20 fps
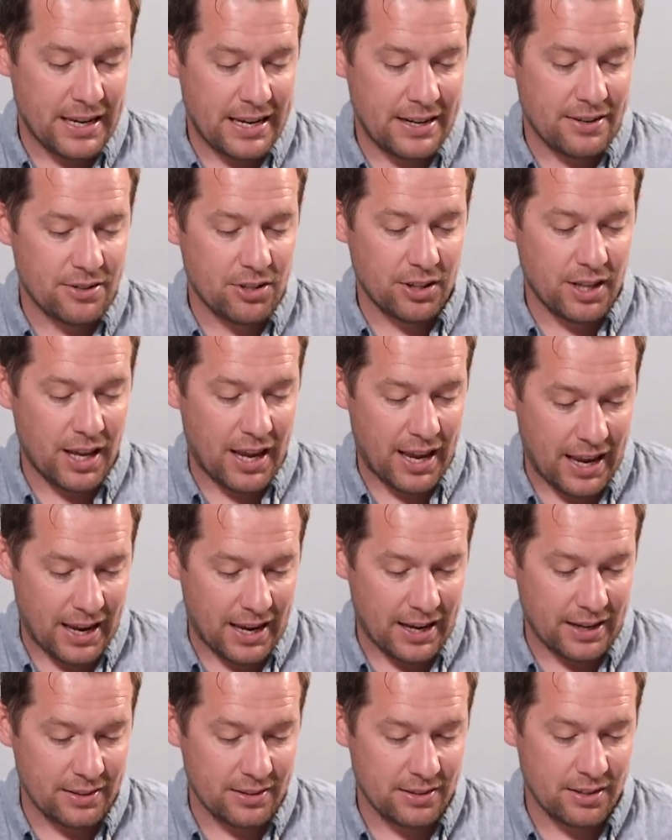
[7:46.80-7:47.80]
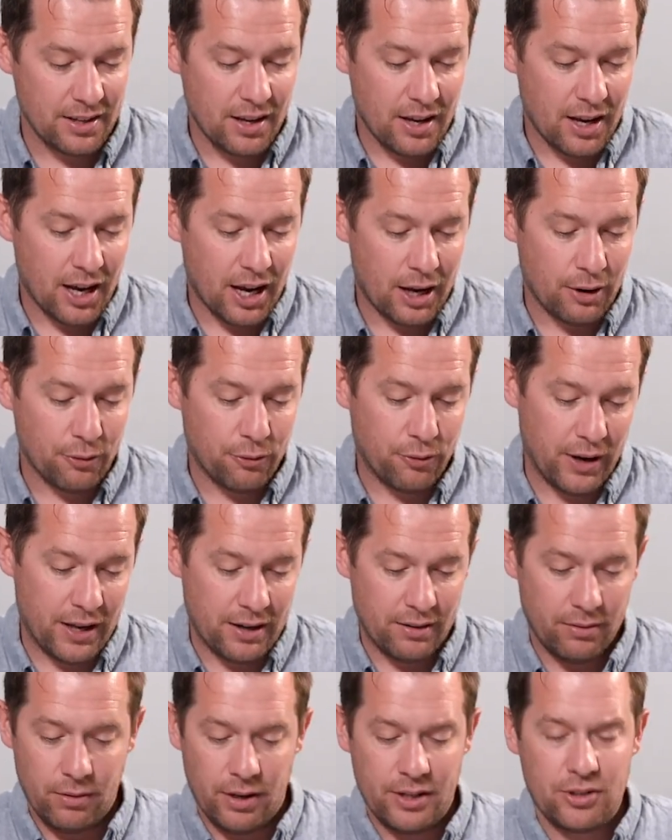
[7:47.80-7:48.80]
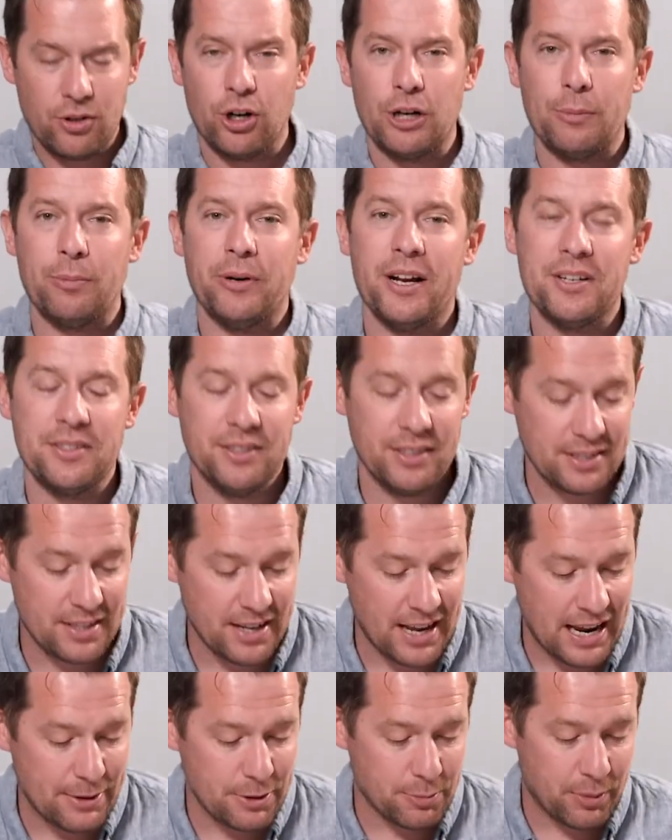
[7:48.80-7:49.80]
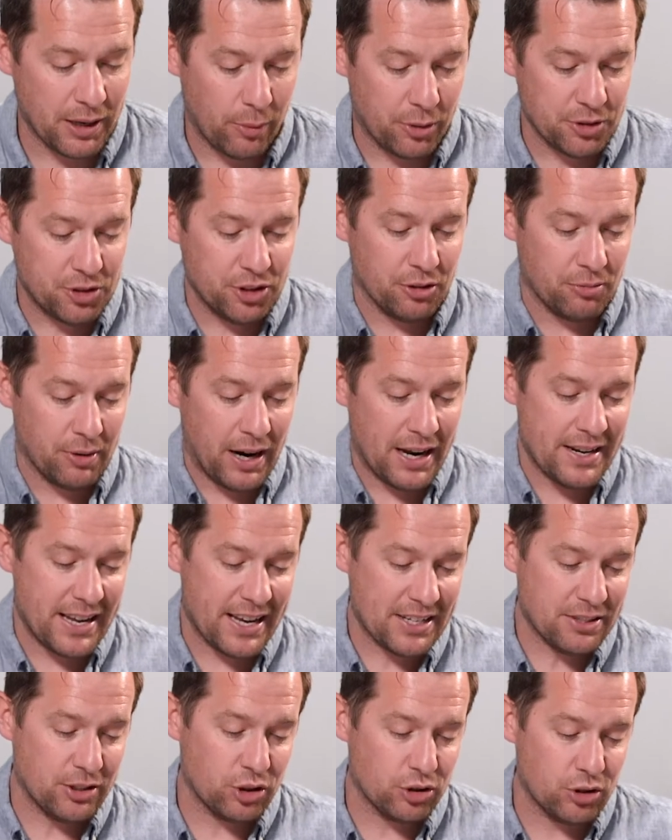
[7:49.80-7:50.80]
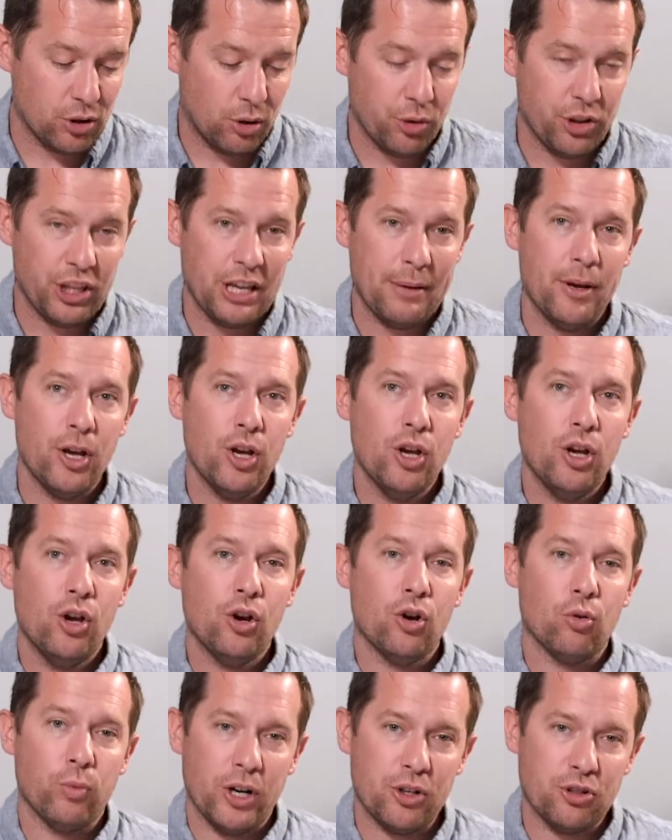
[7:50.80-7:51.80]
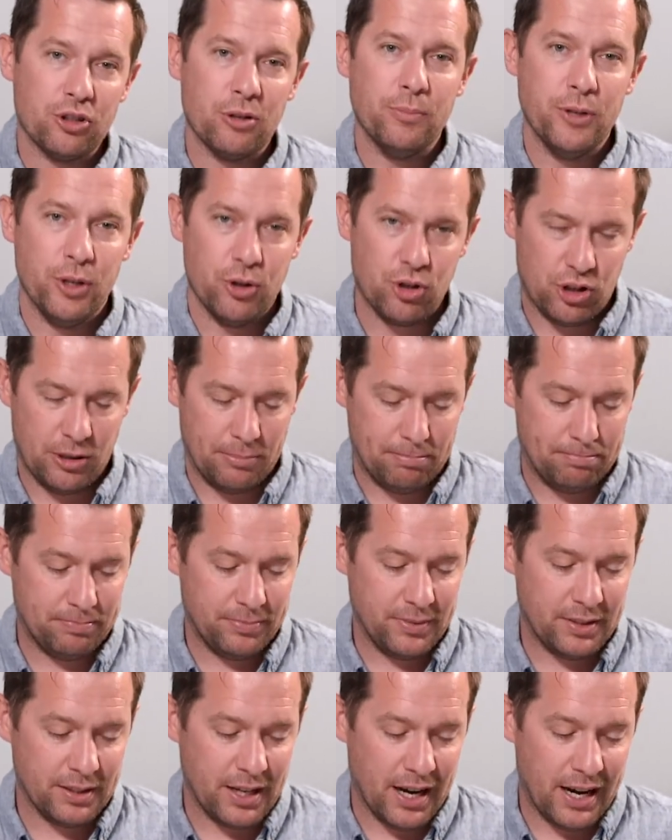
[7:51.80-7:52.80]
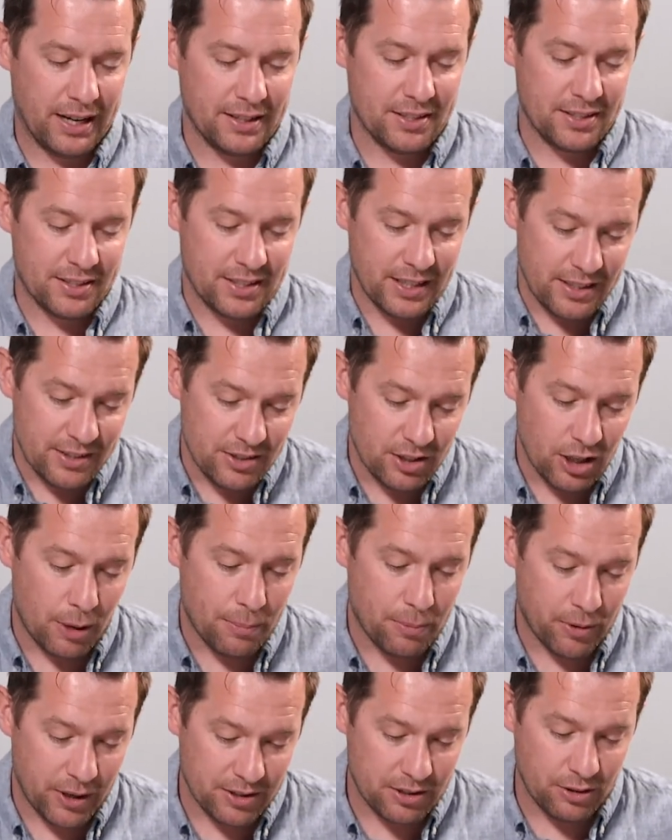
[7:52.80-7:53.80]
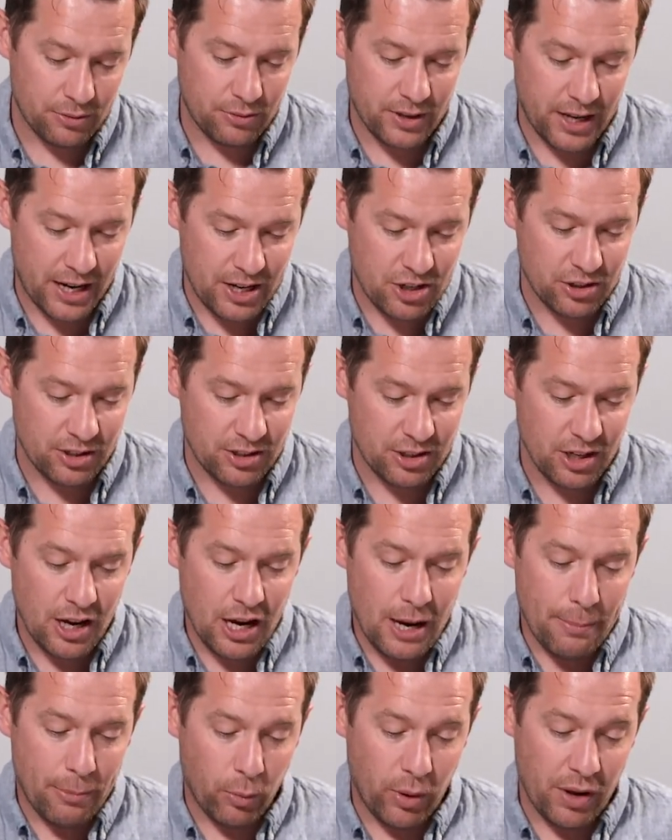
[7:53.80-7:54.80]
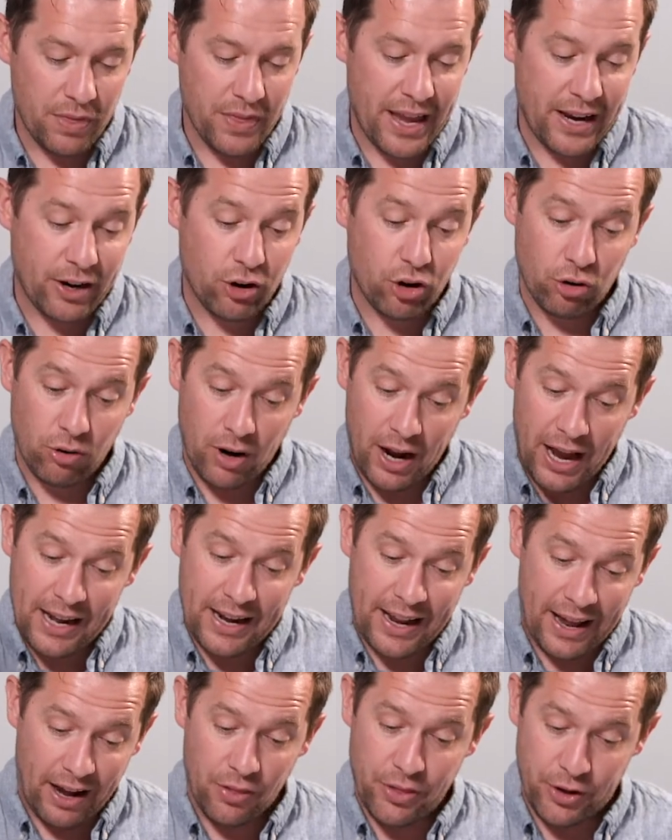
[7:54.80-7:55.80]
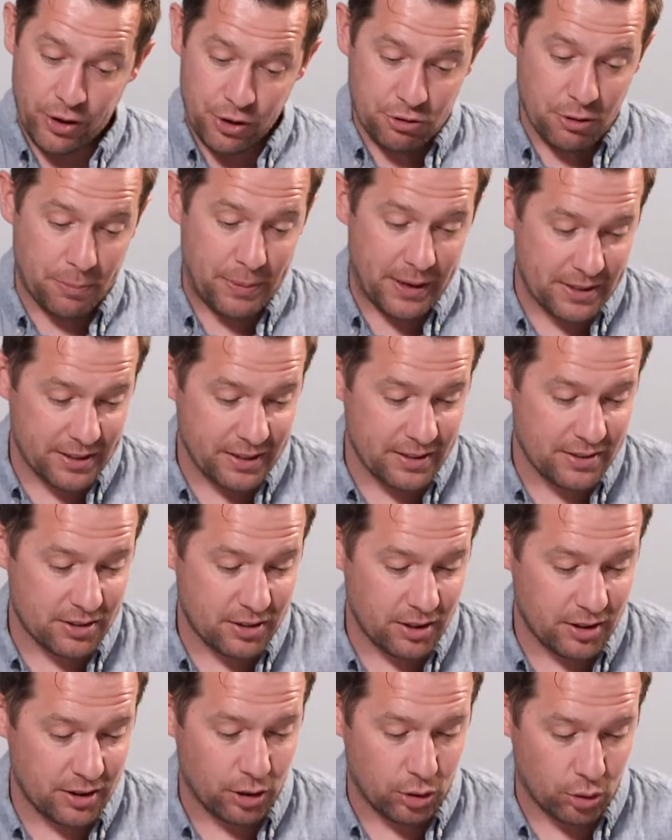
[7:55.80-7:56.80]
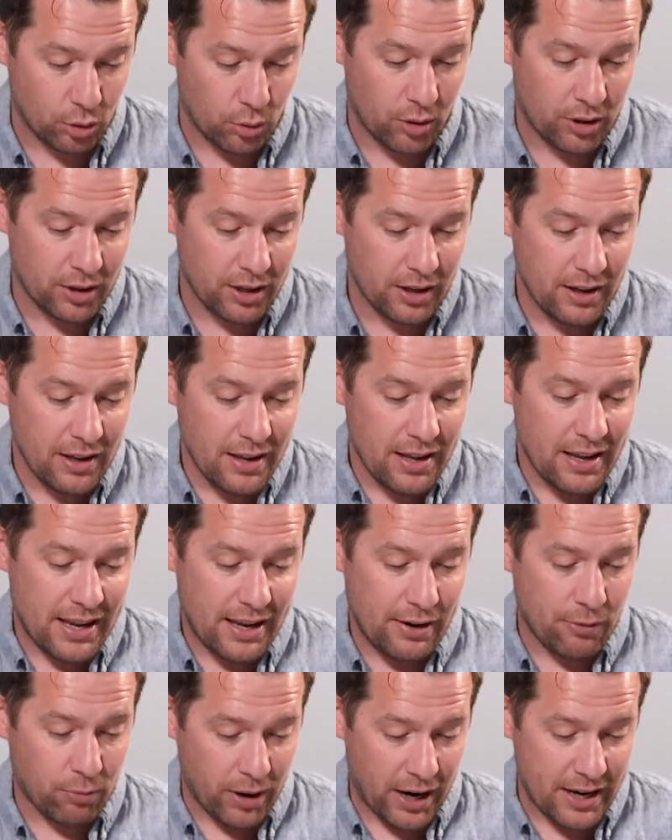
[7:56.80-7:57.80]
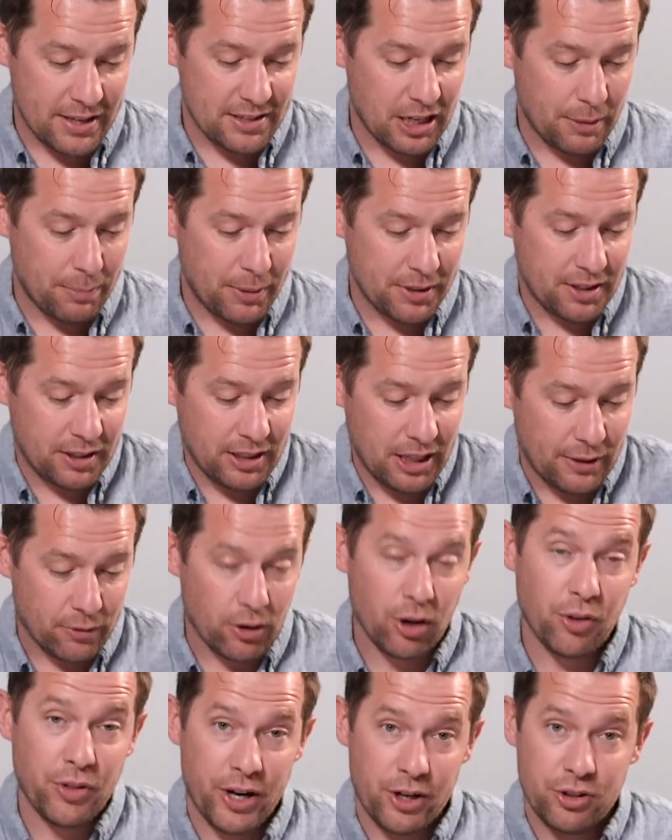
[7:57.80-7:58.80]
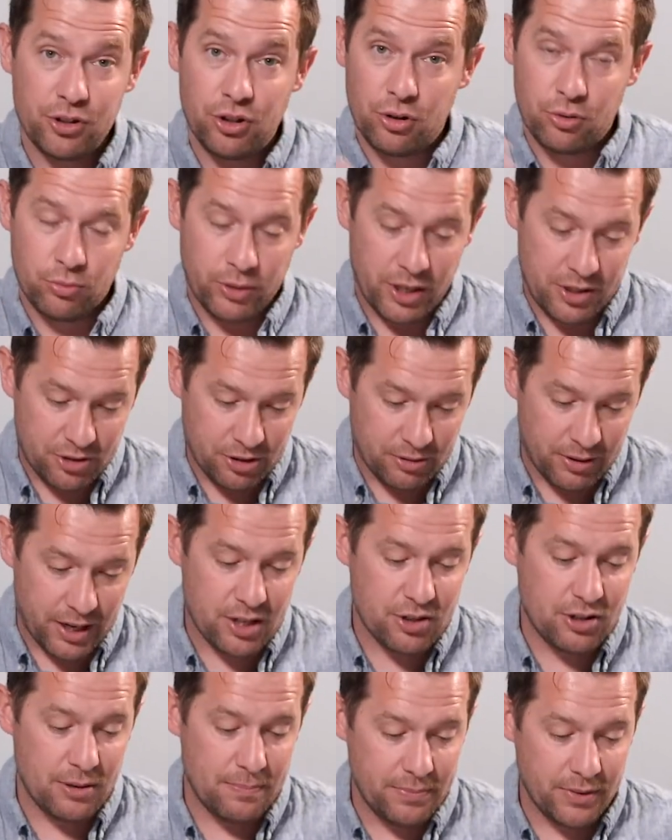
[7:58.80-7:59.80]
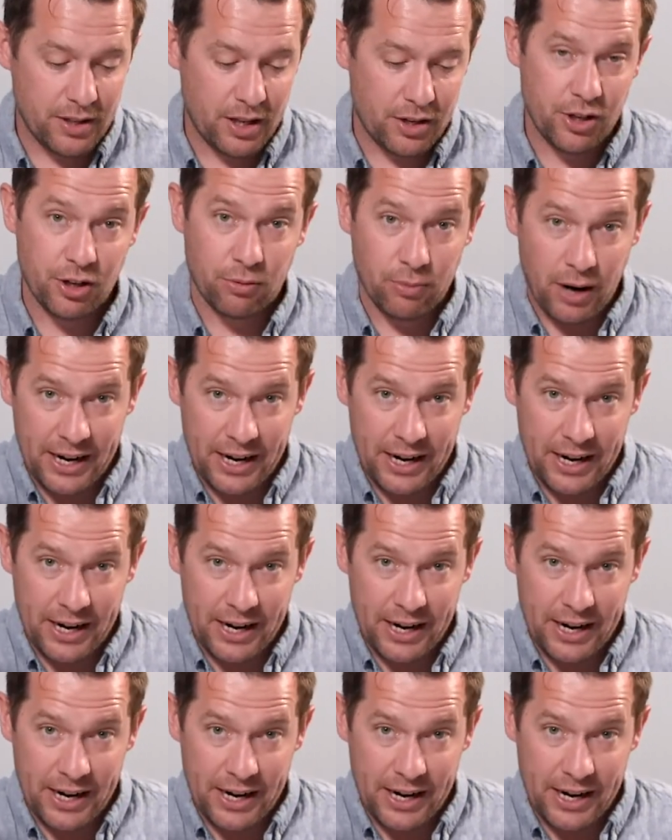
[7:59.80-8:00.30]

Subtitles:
into the hands of, and it's hard to pronounce these names, but I want you to write next to sold them, retribution. God sends oppressive nations. But when they cried out, there's repentance to the Lord. He raised up a deliverer. There's restoration. And you're